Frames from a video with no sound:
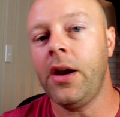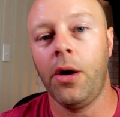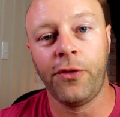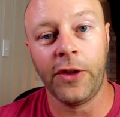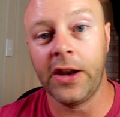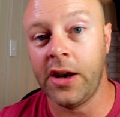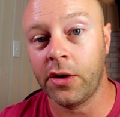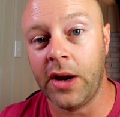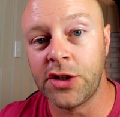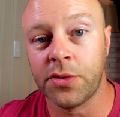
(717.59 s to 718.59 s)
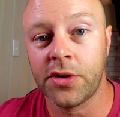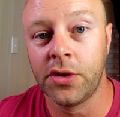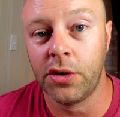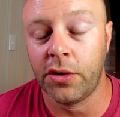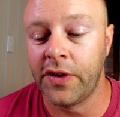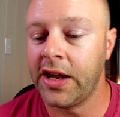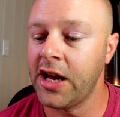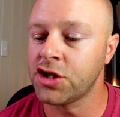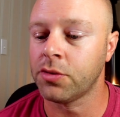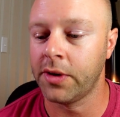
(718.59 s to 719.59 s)
Hopefully it integrates with Google
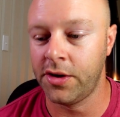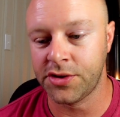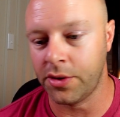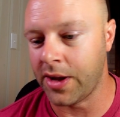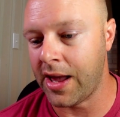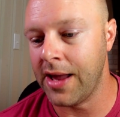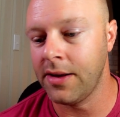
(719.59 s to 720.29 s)
Vacation Rentals okay,